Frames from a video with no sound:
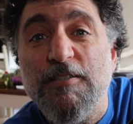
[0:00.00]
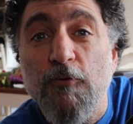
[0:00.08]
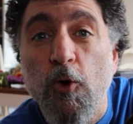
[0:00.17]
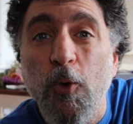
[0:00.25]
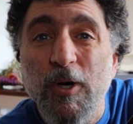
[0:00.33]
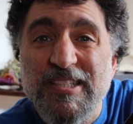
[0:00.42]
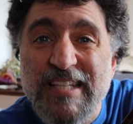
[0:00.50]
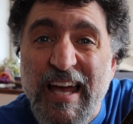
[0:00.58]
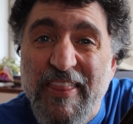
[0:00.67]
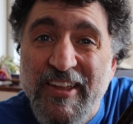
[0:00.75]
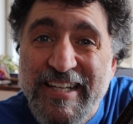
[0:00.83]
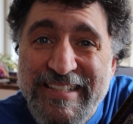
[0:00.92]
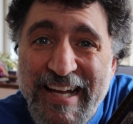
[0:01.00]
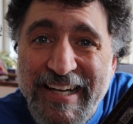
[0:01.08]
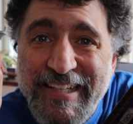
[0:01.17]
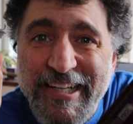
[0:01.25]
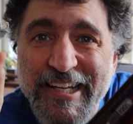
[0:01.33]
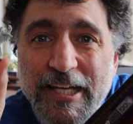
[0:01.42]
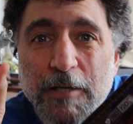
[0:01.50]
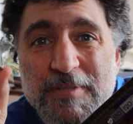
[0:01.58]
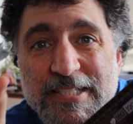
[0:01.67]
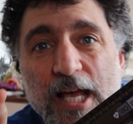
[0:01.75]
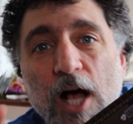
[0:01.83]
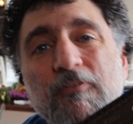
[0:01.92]
of course, the Dead King
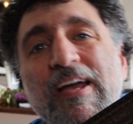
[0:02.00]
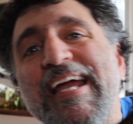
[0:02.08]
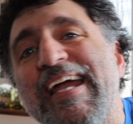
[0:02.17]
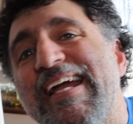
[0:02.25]
himself.